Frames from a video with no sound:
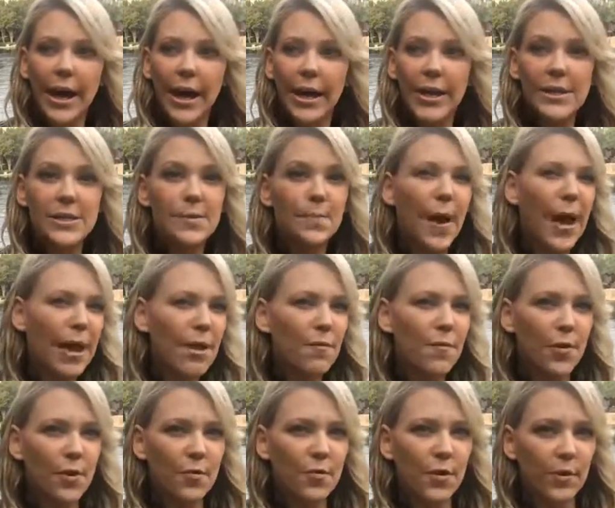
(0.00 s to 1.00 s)
And it's
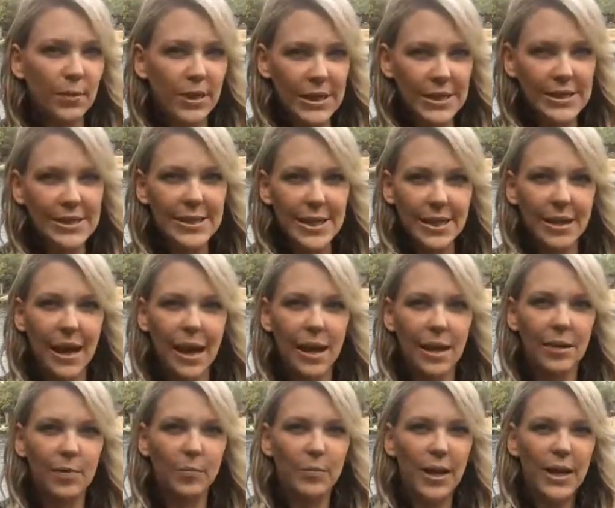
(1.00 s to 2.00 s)
painful for me to see
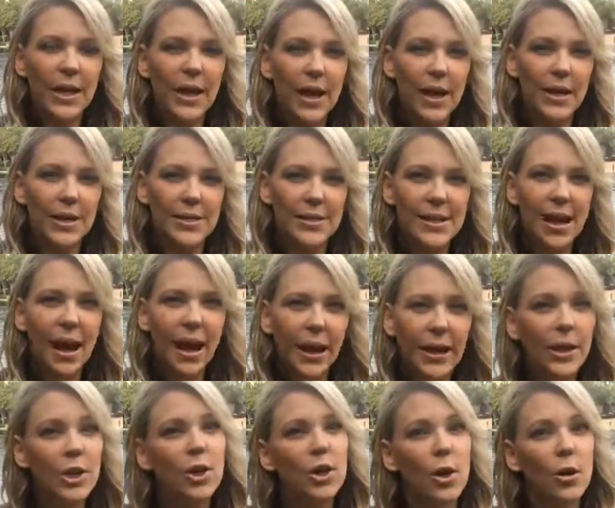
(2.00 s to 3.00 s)
that, because
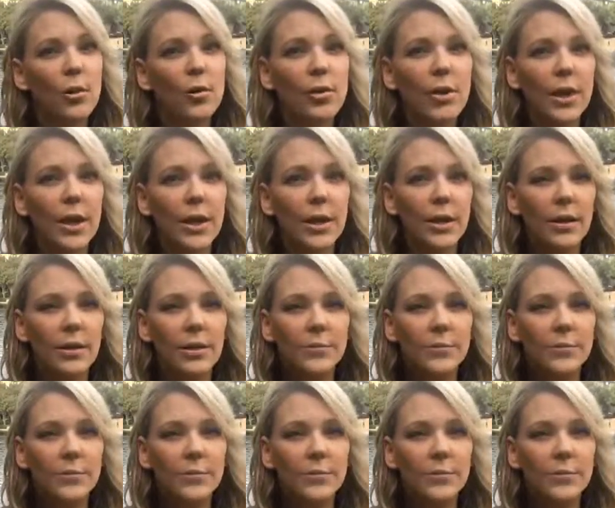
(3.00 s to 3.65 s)
I know that